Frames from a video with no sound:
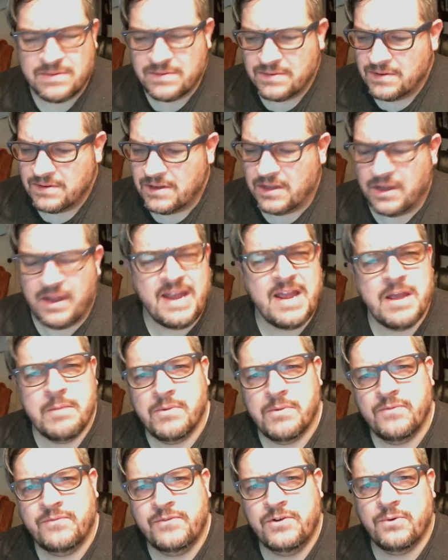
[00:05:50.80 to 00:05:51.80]
claim
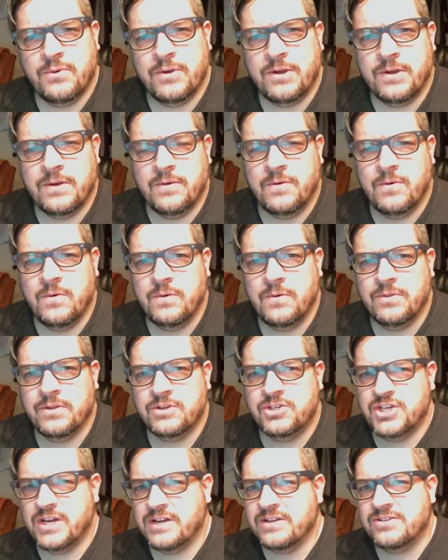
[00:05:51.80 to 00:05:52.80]
of doing the
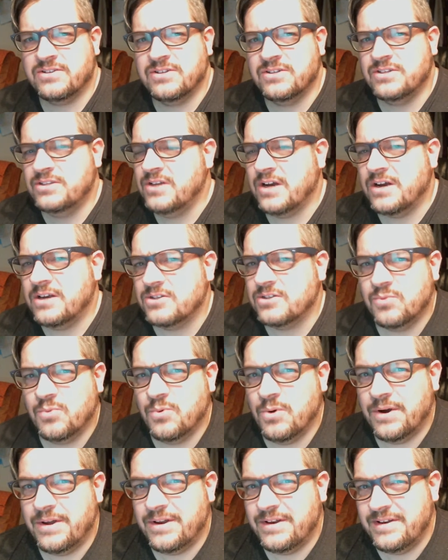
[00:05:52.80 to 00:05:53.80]
Genesis does
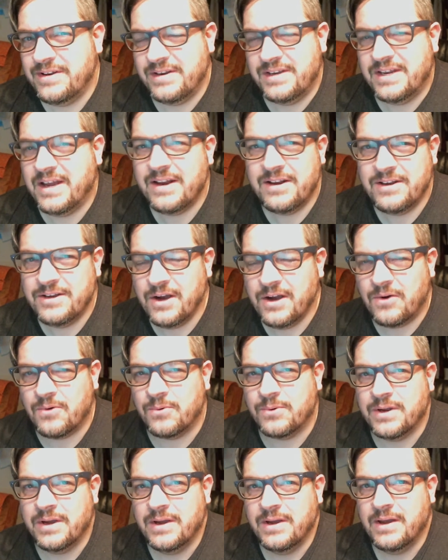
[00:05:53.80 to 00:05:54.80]
what Nintendo
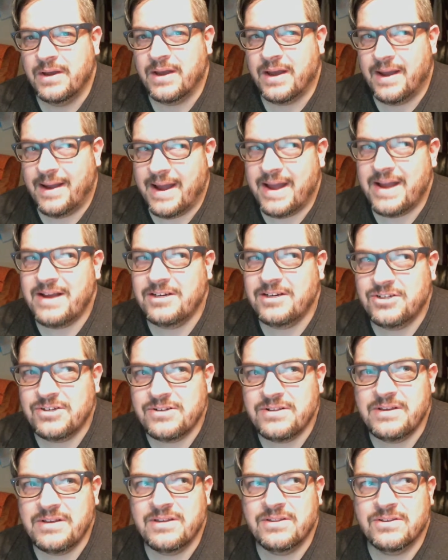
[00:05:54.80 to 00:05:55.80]
don't.
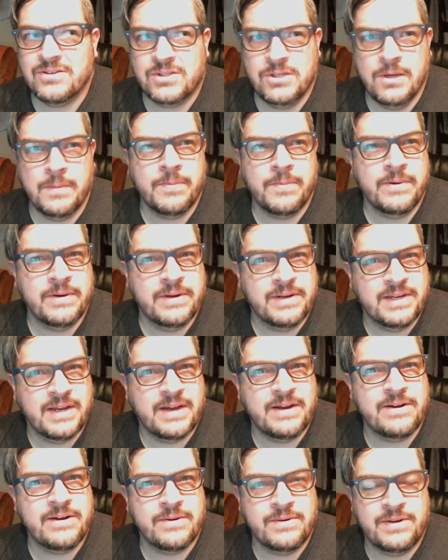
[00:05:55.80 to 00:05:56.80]
Actually, the Super
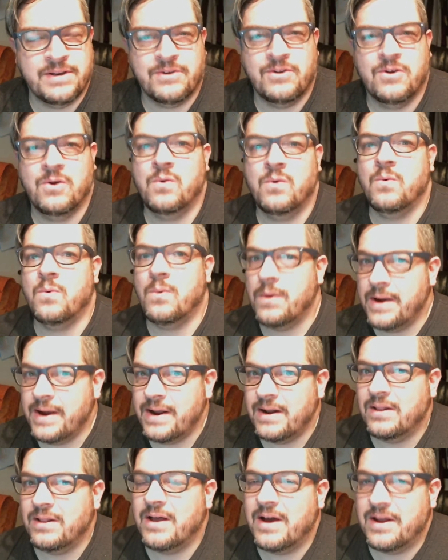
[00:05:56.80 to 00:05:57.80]
Nintendo did
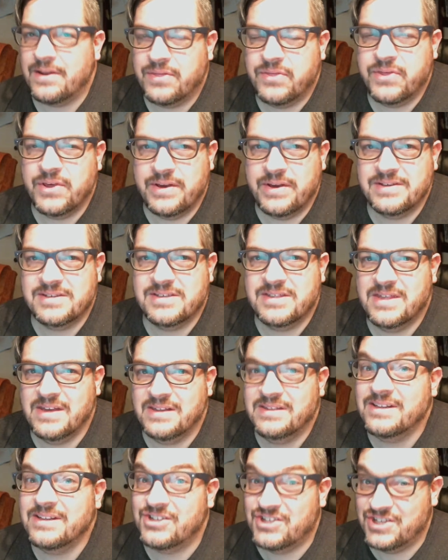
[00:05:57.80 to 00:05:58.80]
quite a lot of things
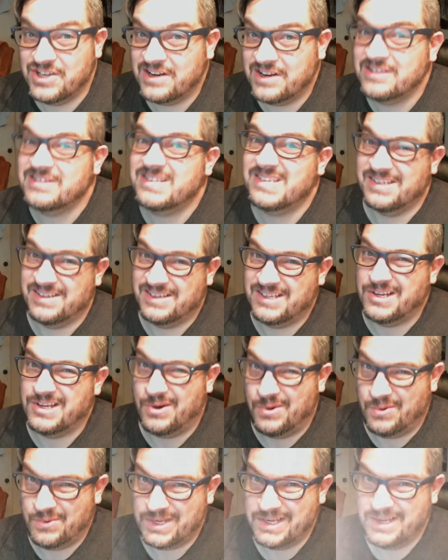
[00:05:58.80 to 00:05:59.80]
that the Genesis
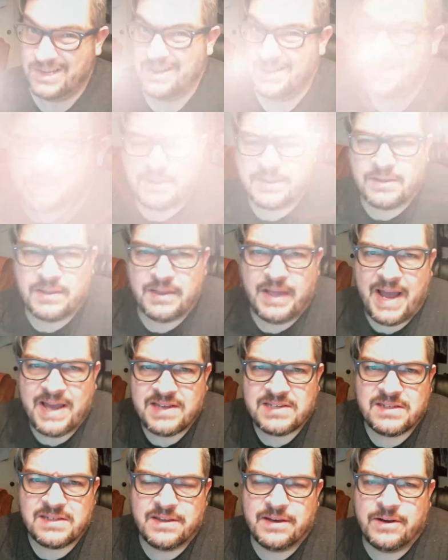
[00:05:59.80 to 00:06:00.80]
don't. The
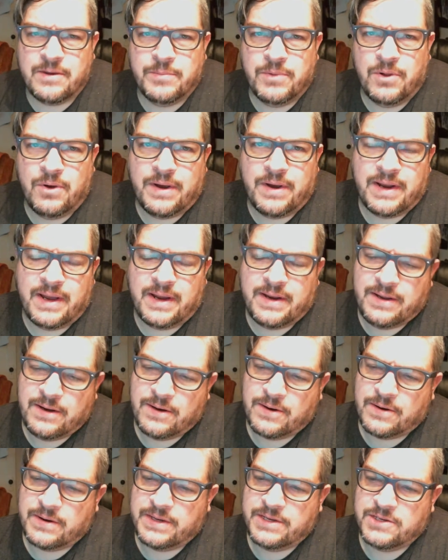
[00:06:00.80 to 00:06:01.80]
last thing I'm looking at
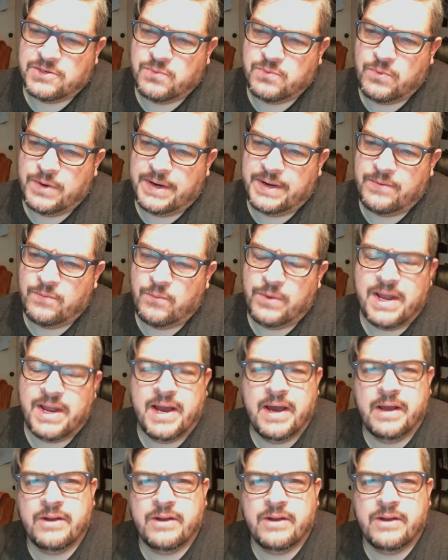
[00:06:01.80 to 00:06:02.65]
here is when we had